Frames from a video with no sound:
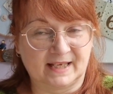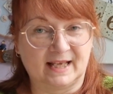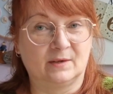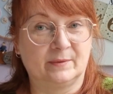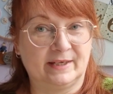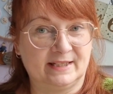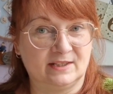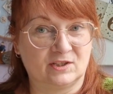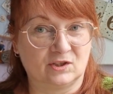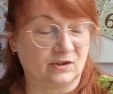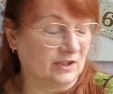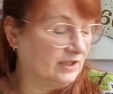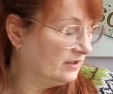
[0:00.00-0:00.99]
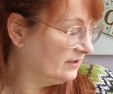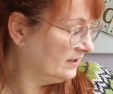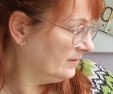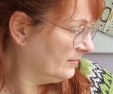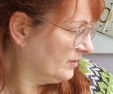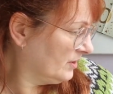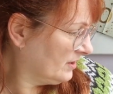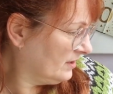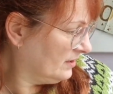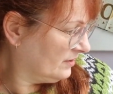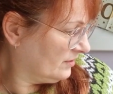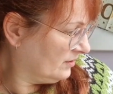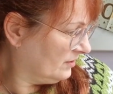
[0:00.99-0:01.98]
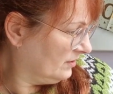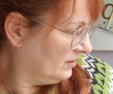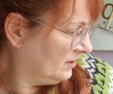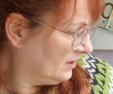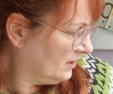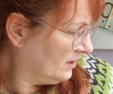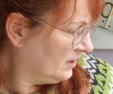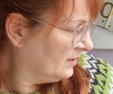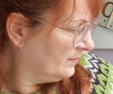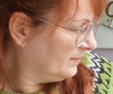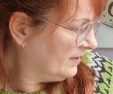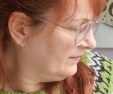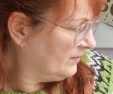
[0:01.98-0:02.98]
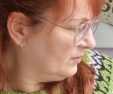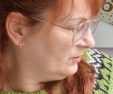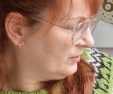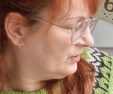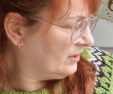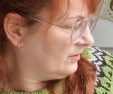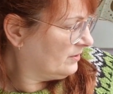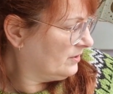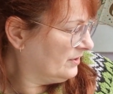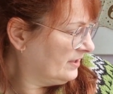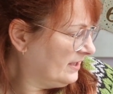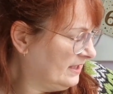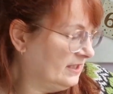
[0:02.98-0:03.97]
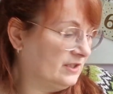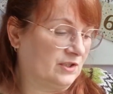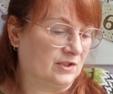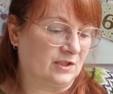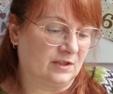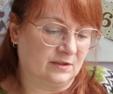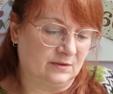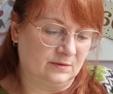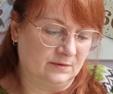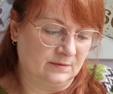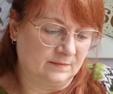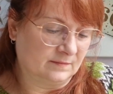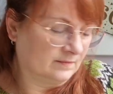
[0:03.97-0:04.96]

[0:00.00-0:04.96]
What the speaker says: Halloween sock yarn that I want to cast on, but I've also got these two